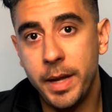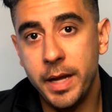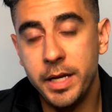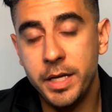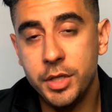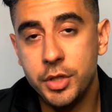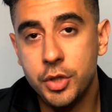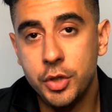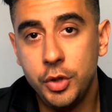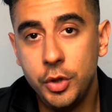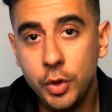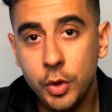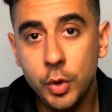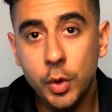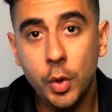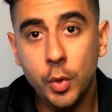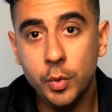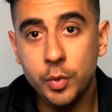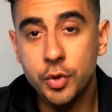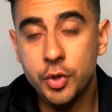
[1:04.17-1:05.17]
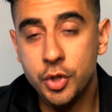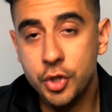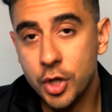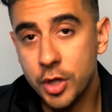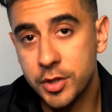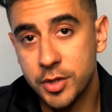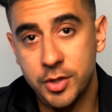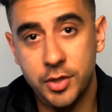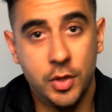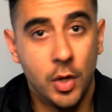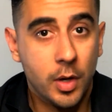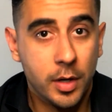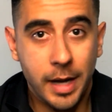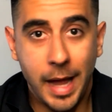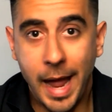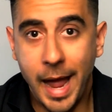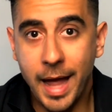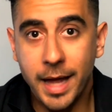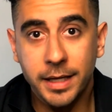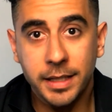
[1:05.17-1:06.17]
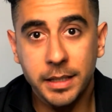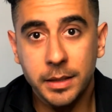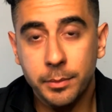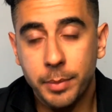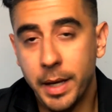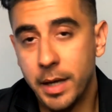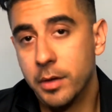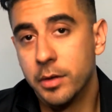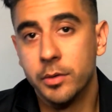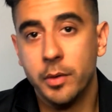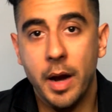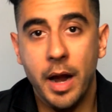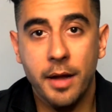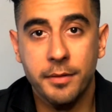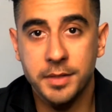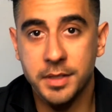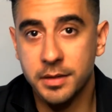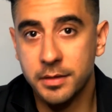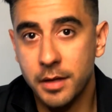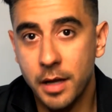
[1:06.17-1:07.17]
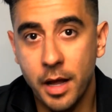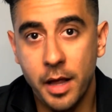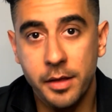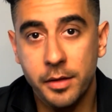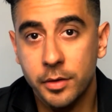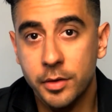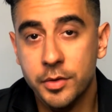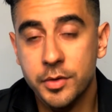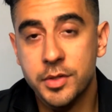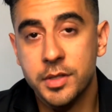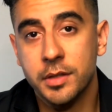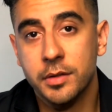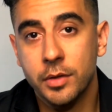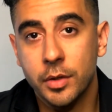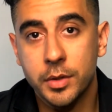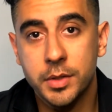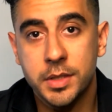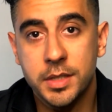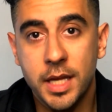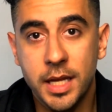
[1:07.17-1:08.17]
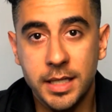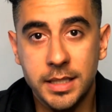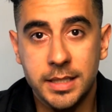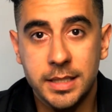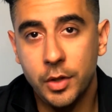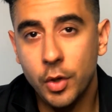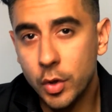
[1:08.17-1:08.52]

page, you don't just start adding paragraphs and headers and those things.